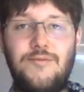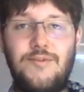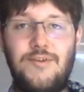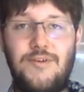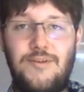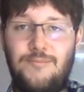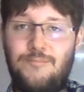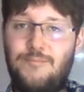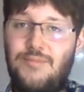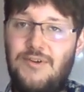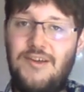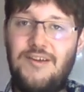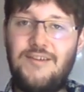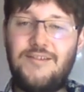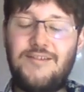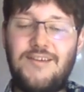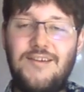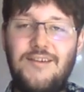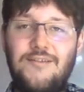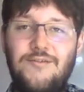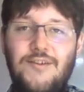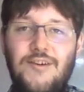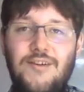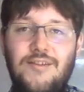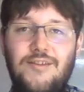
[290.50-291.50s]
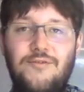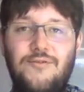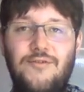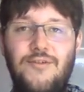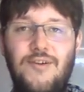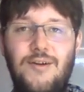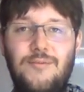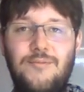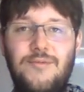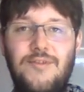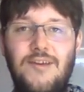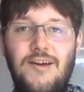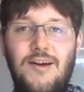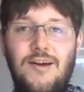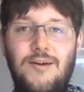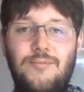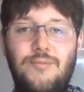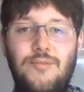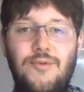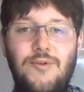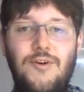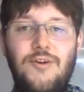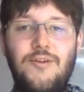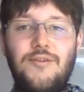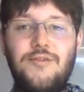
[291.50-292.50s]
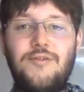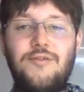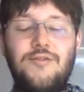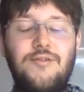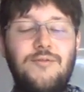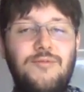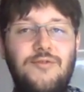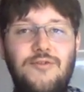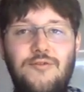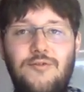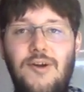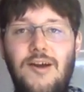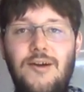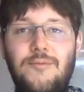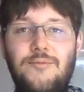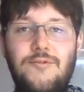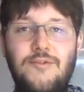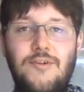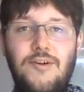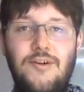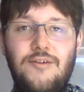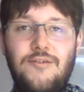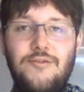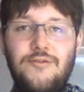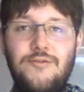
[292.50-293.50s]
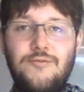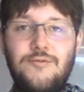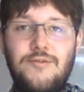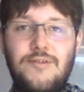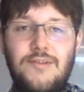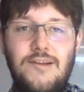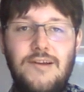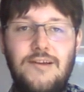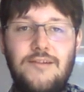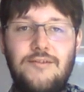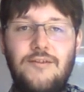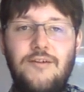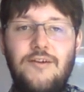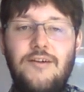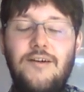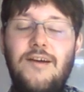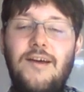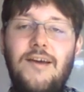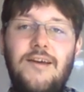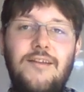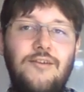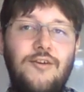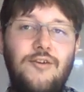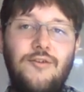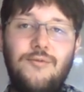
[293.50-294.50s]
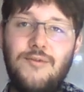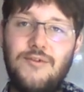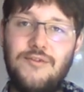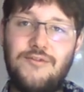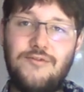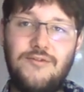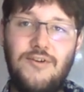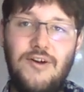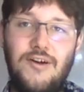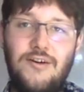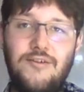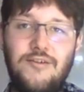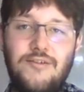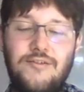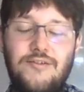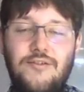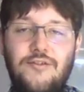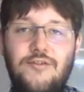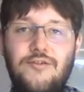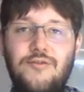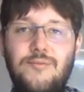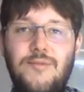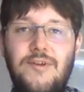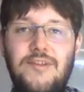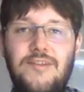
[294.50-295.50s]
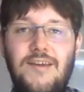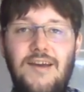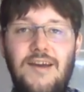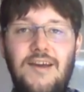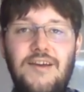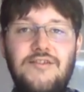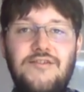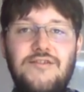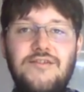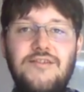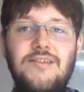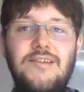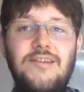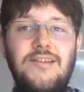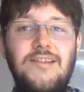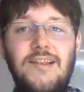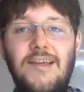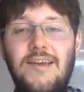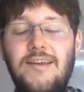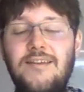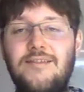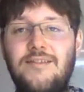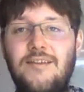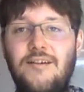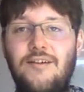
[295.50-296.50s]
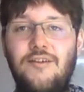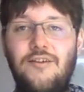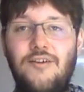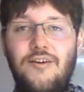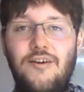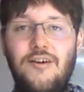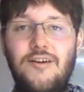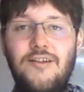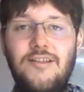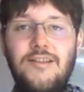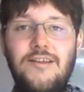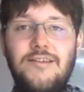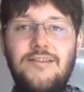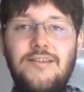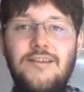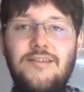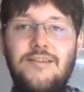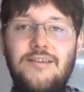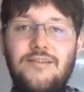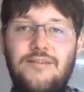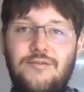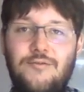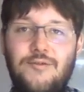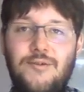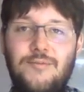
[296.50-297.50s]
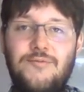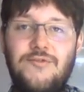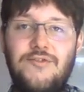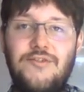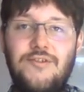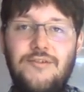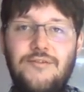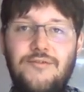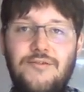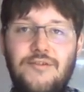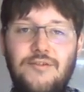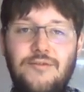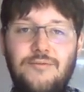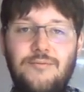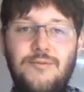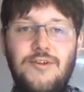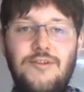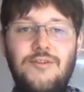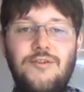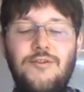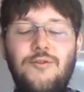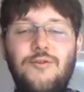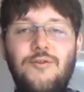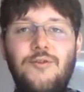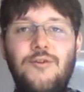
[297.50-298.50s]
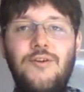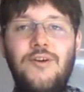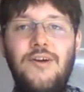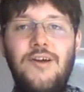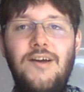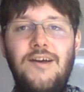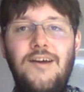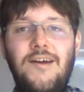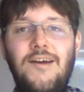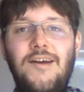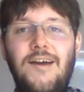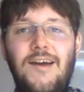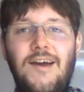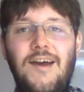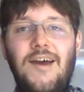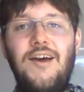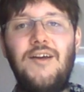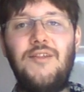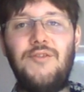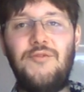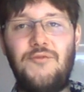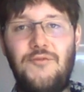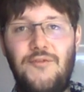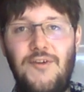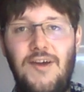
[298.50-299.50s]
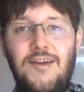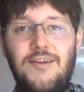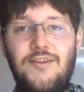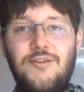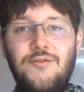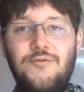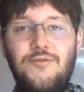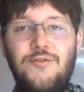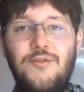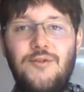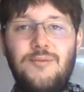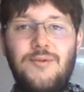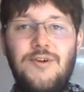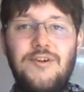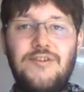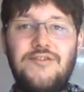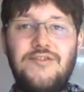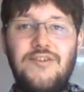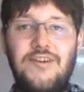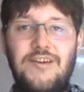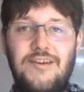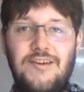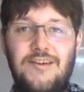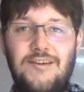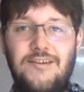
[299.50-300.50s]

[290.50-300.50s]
please give us a thumbs up. Also subscribe to our newsletter, head over to our documentation. The links are all in the description of this video. And thank you for watching.